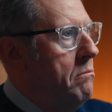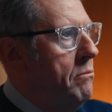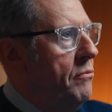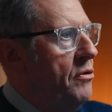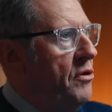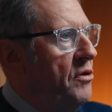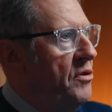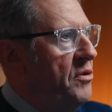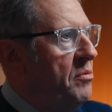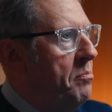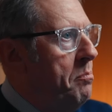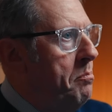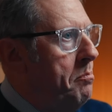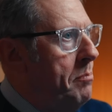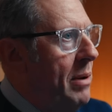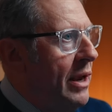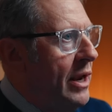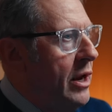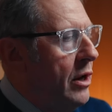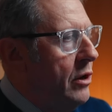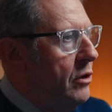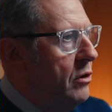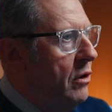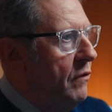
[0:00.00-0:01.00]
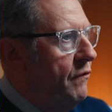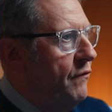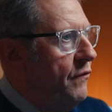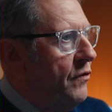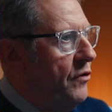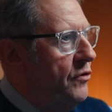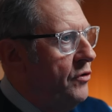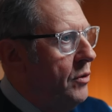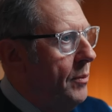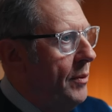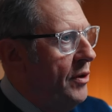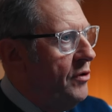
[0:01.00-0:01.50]
that is big enough for
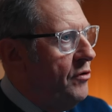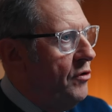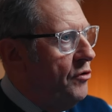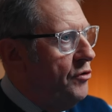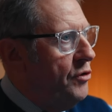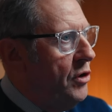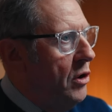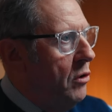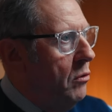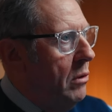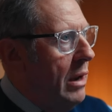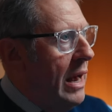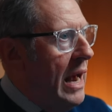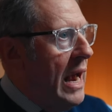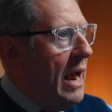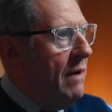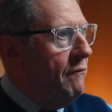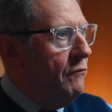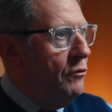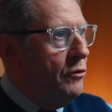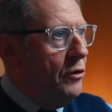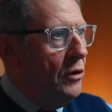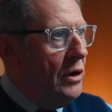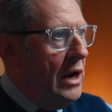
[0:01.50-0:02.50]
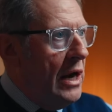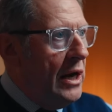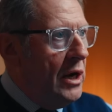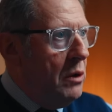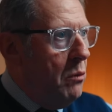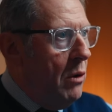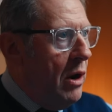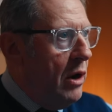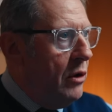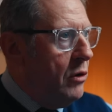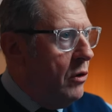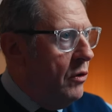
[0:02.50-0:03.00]
somebody to shoot. I haven't done any
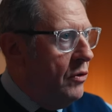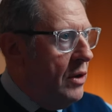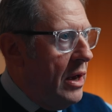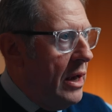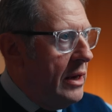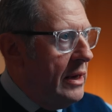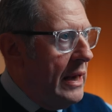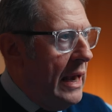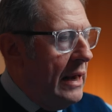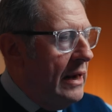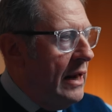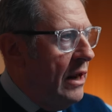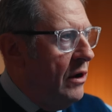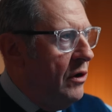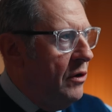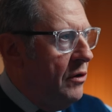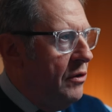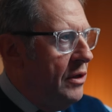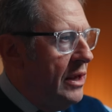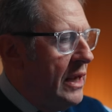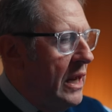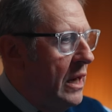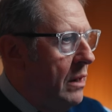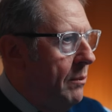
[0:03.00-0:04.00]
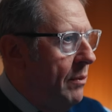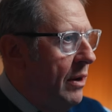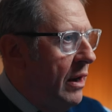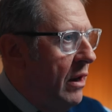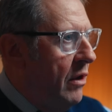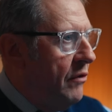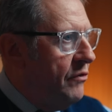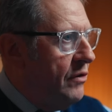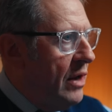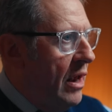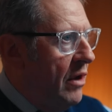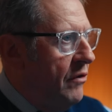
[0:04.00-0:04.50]
work on that yet, and I don't think anybody
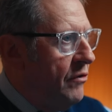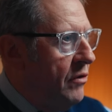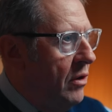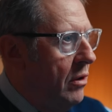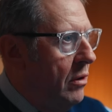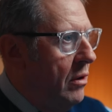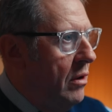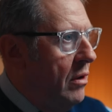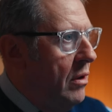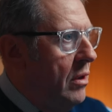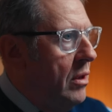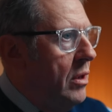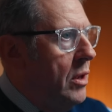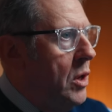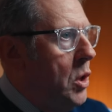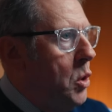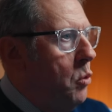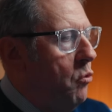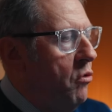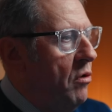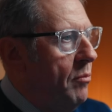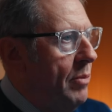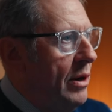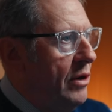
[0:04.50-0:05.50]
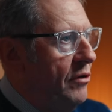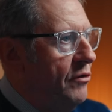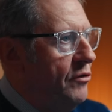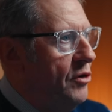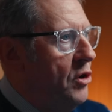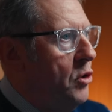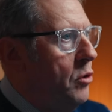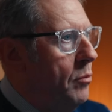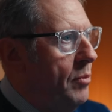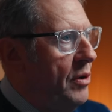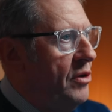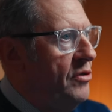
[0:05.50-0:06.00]
else has. We've been
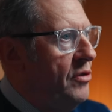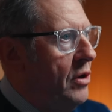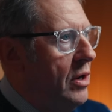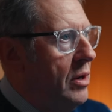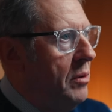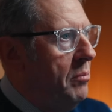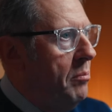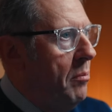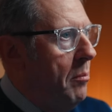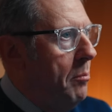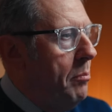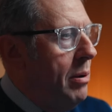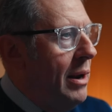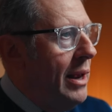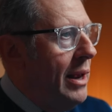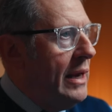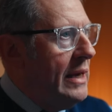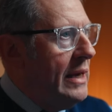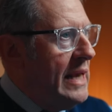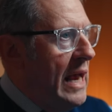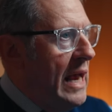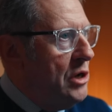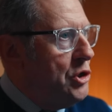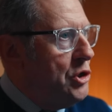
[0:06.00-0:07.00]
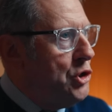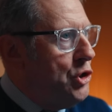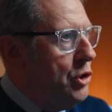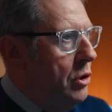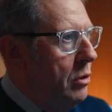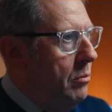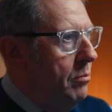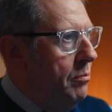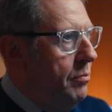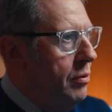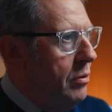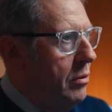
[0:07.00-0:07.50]
too busy playing catch
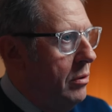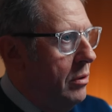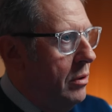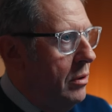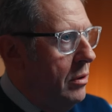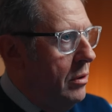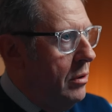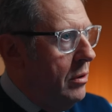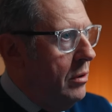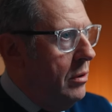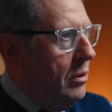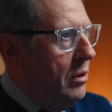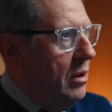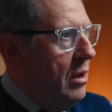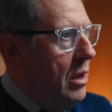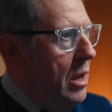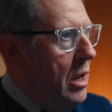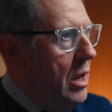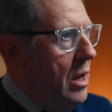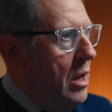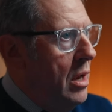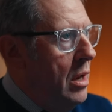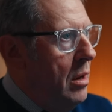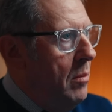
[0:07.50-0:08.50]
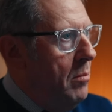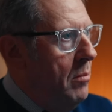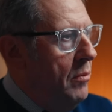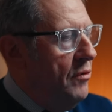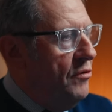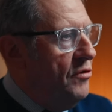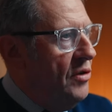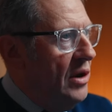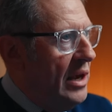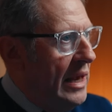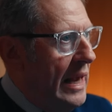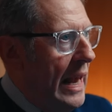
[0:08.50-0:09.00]
up
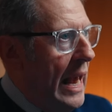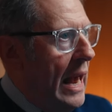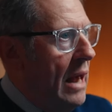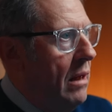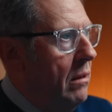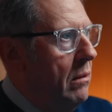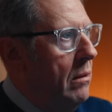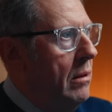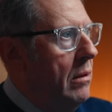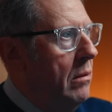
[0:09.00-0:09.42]
to get